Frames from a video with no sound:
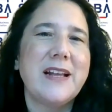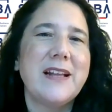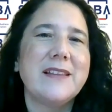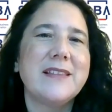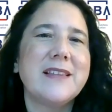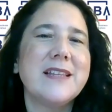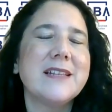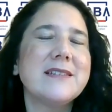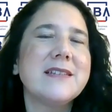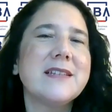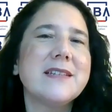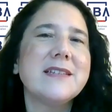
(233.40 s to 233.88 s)

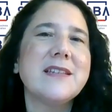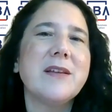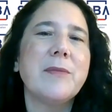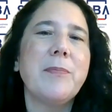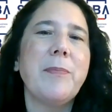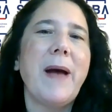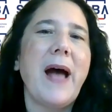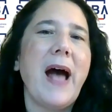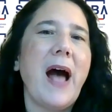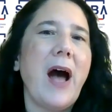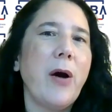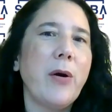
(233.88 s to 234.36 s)
This is a
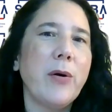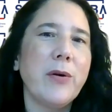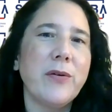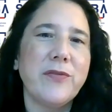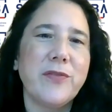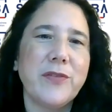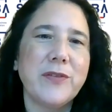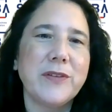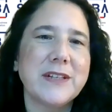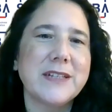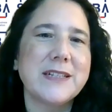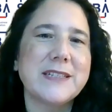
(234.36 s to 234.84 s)

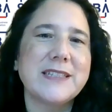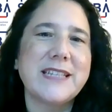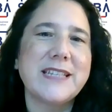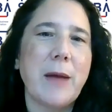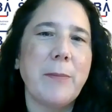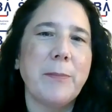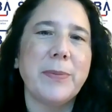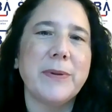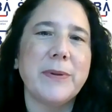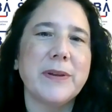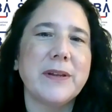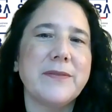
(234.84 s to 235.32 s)
powerful
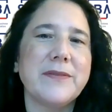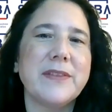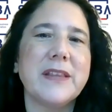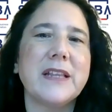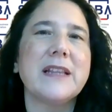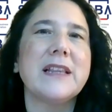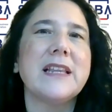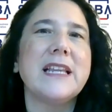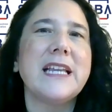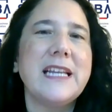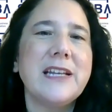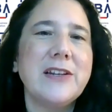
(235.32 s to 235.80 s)
example of the
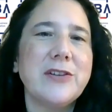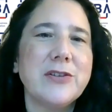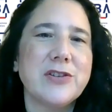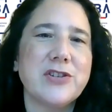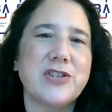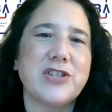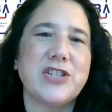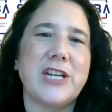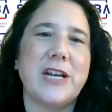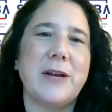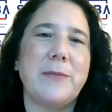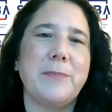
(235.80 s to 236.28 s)

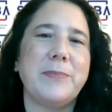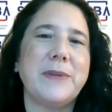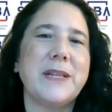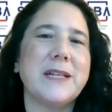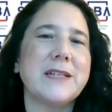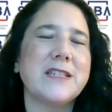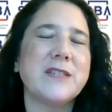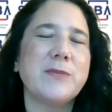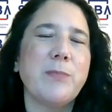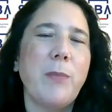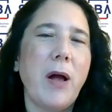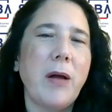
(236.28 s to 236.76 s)
leadership
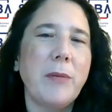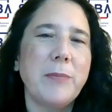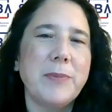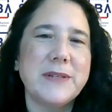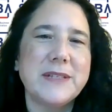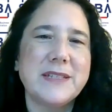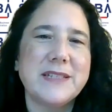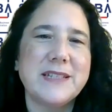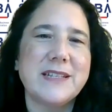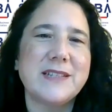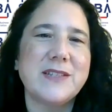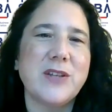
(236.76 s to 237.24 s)
that small
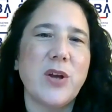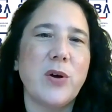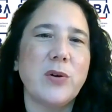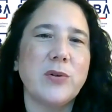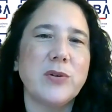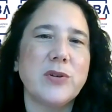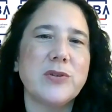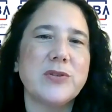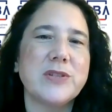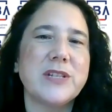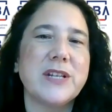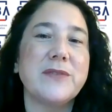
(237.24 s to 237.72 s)
business
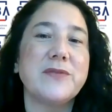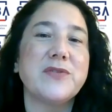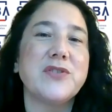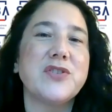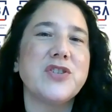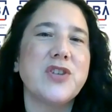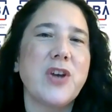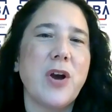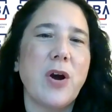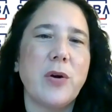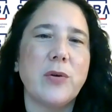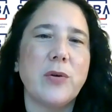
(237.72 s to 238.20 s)
owners have
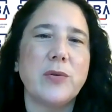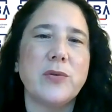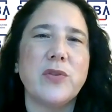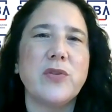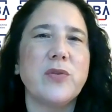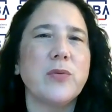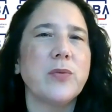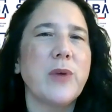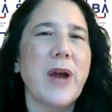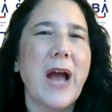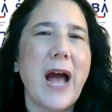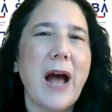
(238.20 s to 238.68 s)
shown
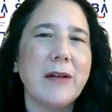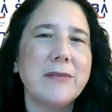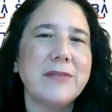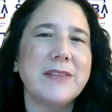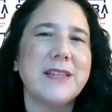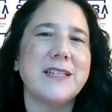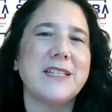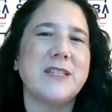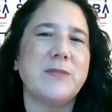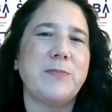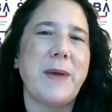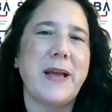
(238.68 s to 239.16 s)
throughout
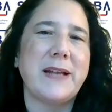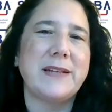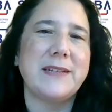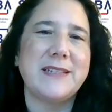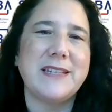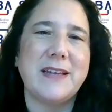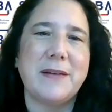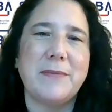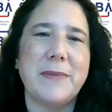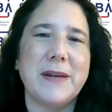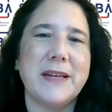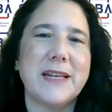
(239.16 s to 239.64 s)
this
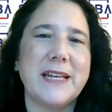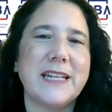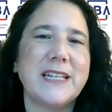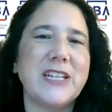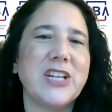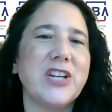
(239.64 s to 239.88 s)
pandemic in